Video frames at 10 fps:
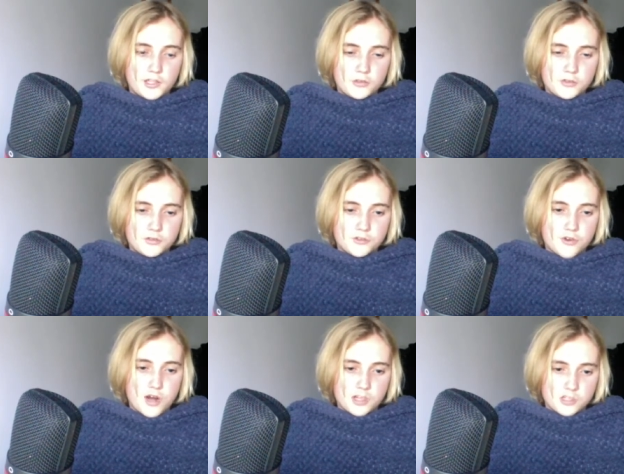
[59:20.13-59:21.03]
you
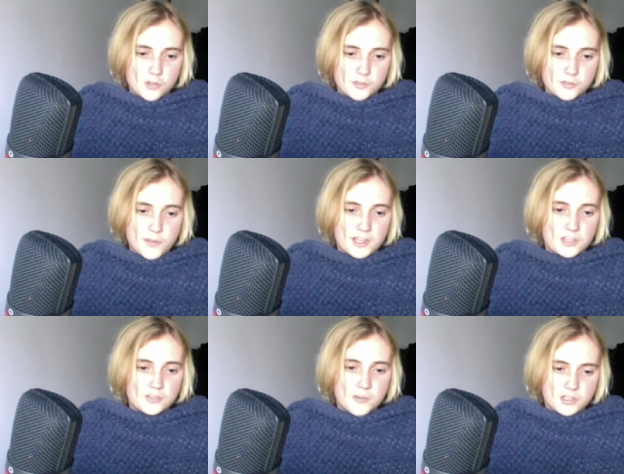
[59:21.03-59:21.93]
try to stop spending
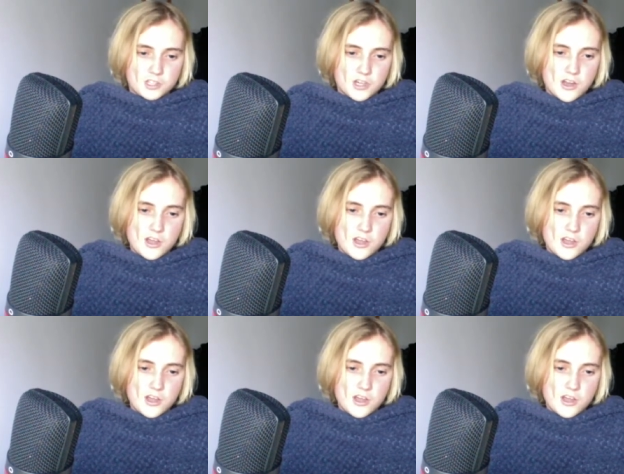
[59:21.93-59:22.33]
as much.